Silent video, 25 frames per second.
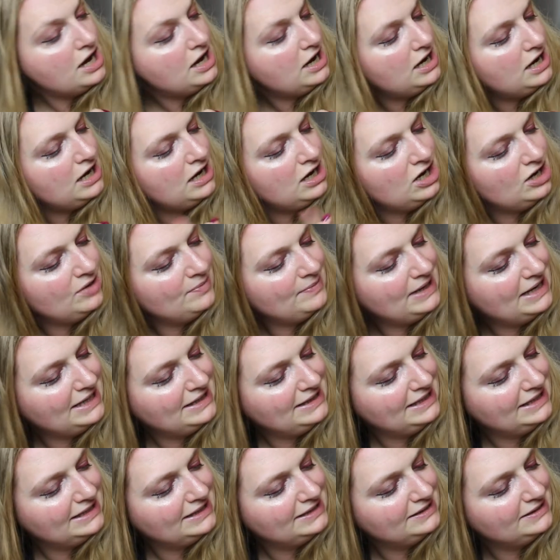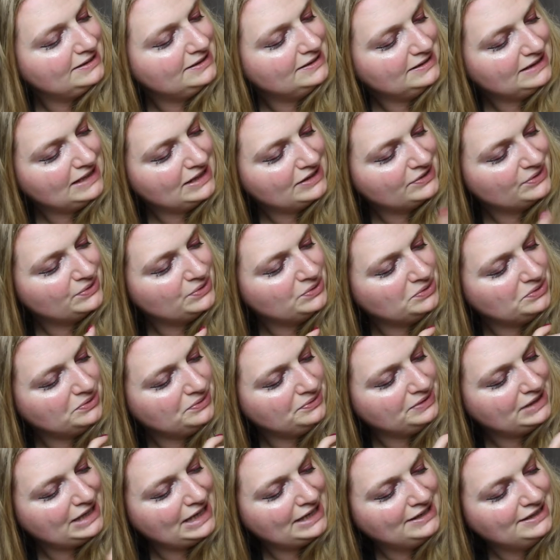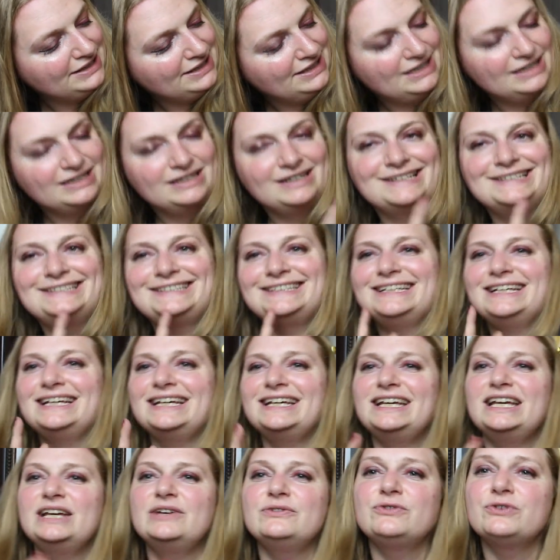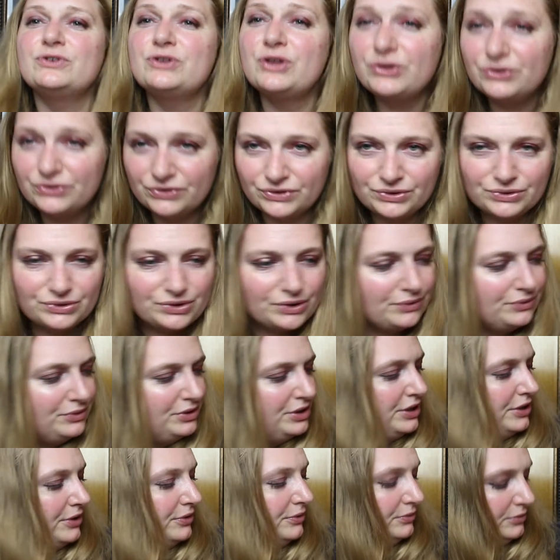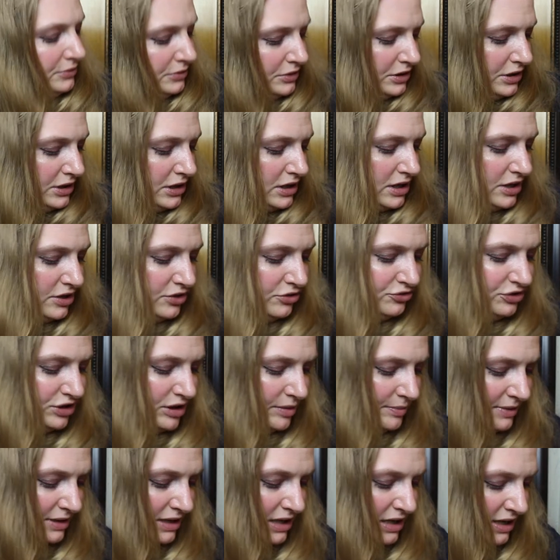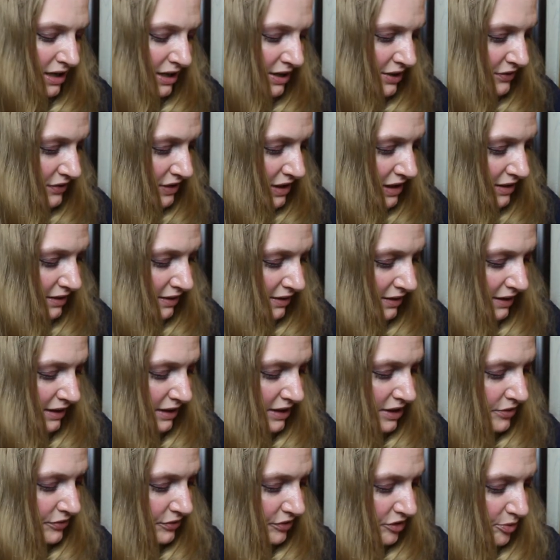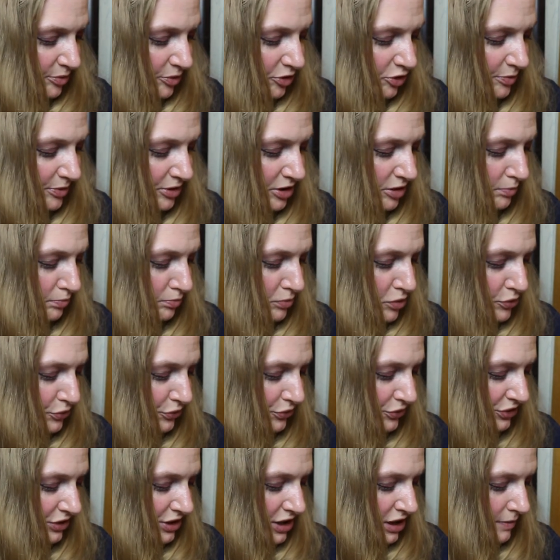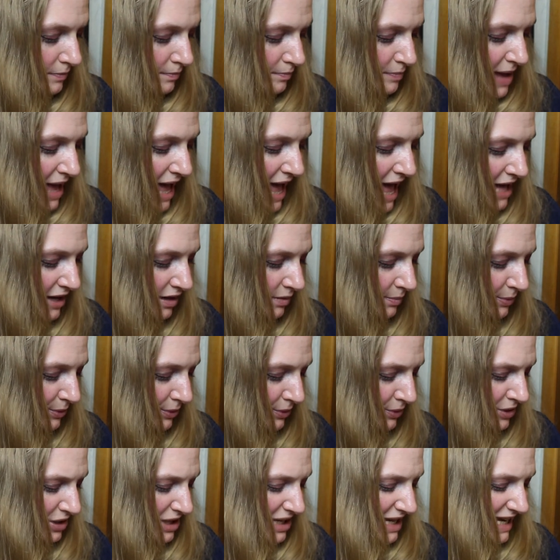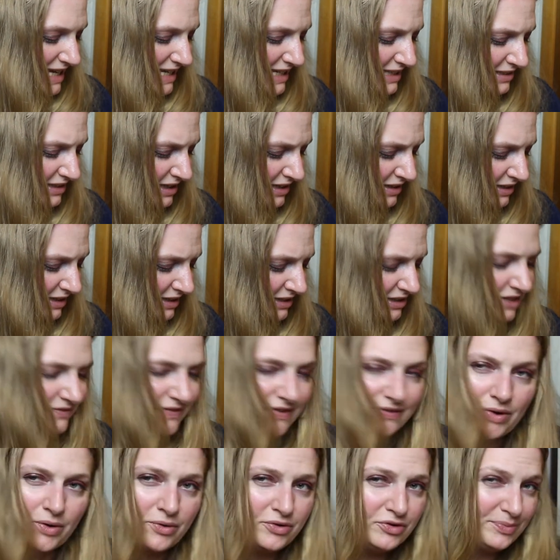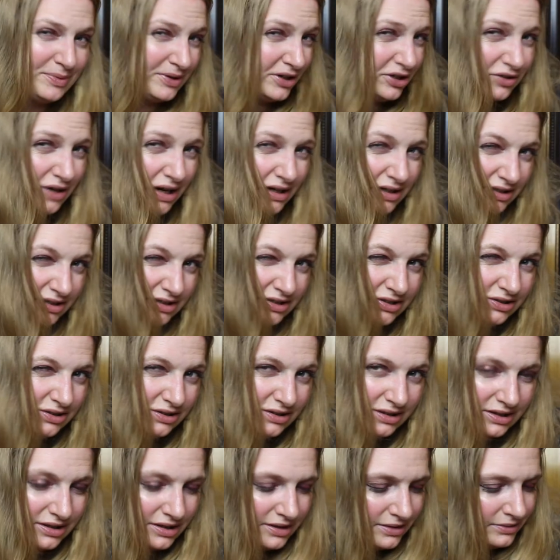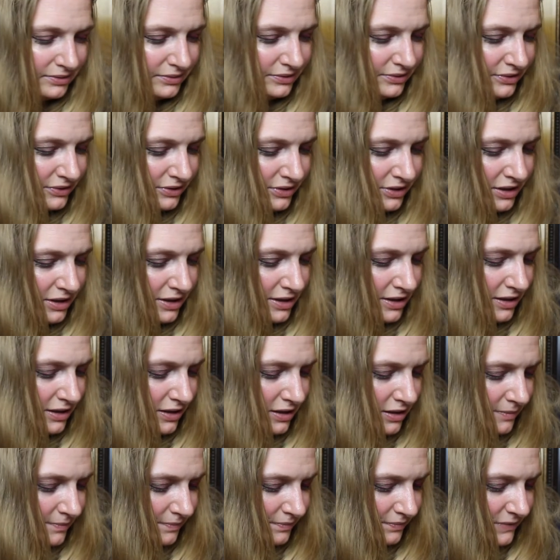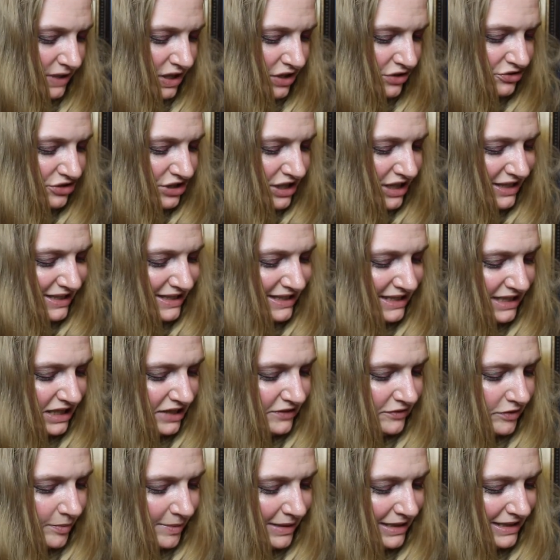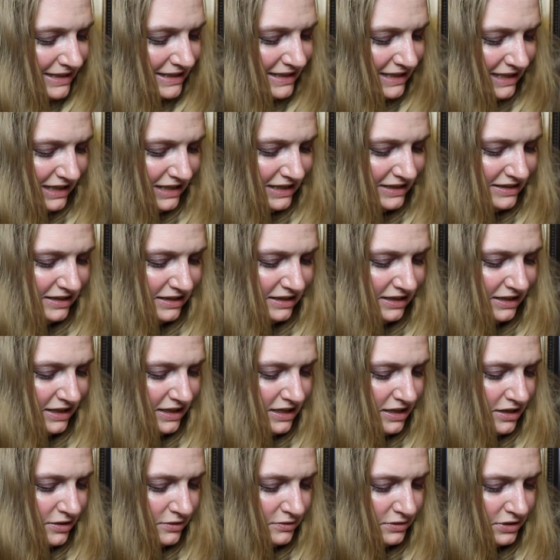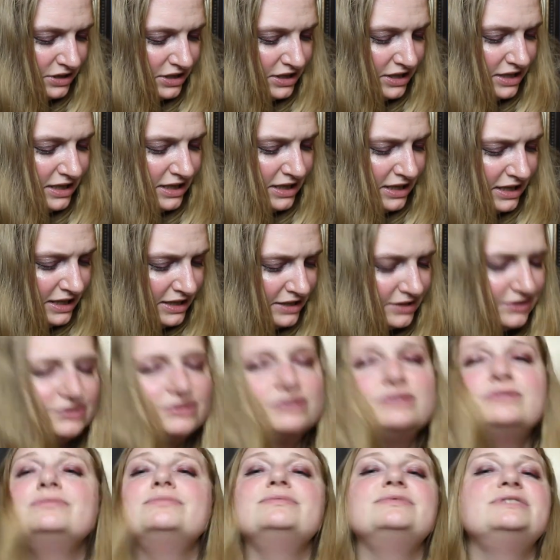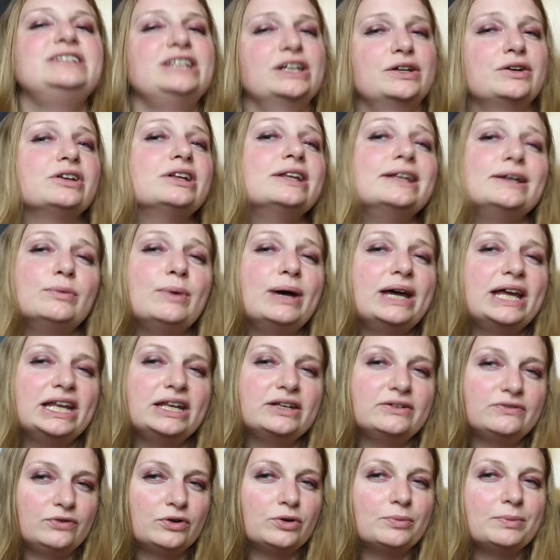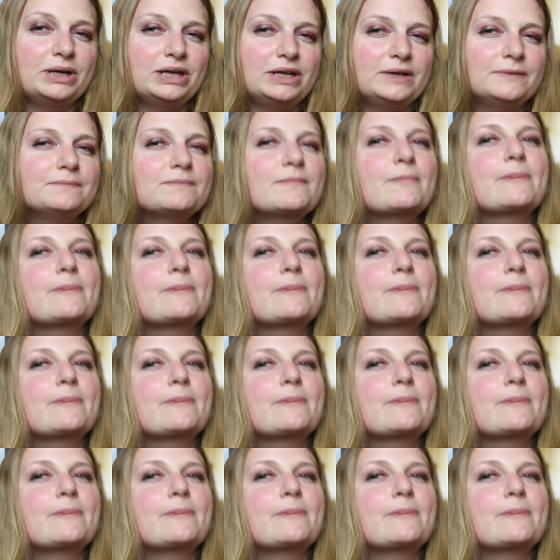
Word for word: Um, I think that's cool that because for those of you who don't know, Geminis and Leos are supposed to be the most compatible. And it's oddly enough, I've always been attracted to Leos. Um, JC from NSYNC is a Leo. He's secretly waiting for me.